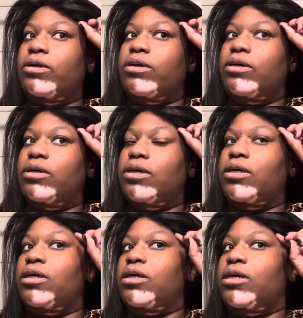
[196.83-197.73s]

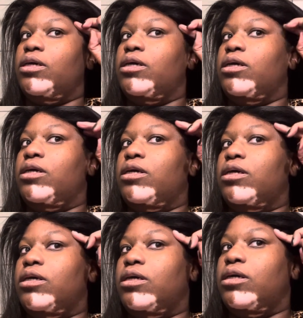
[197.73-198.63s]

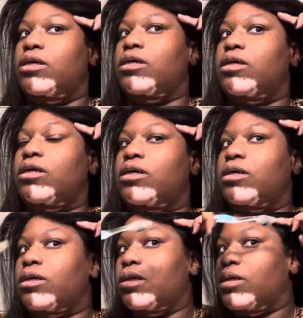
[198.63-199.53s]

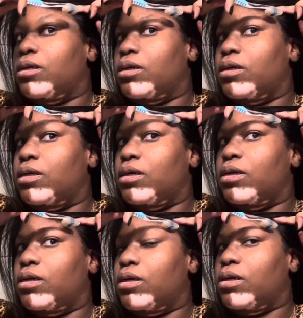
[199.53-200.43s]

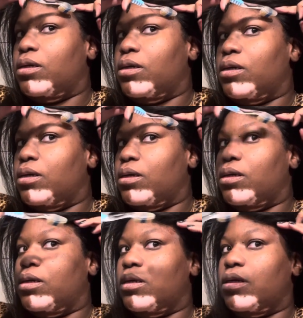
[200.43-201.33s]

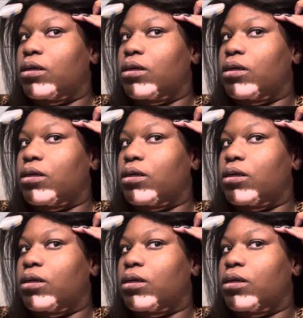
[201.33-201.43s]
(silence)